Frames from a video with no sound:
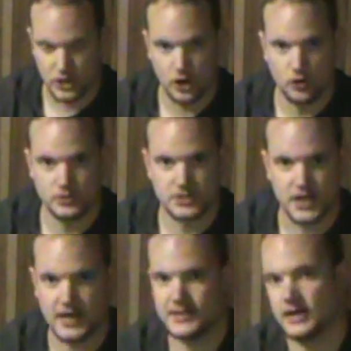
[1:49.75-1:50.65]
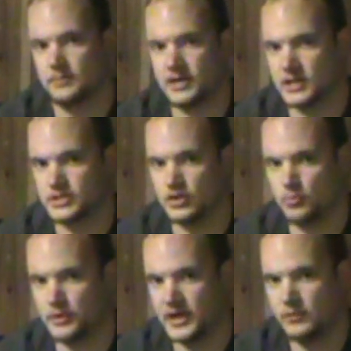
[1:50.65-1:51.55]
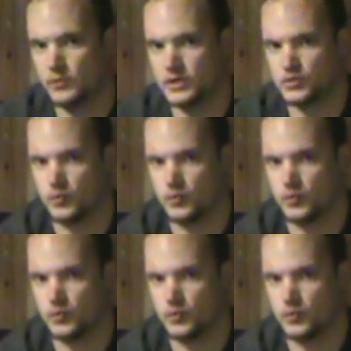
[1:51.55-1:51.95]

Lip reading: the code inside there because nobody was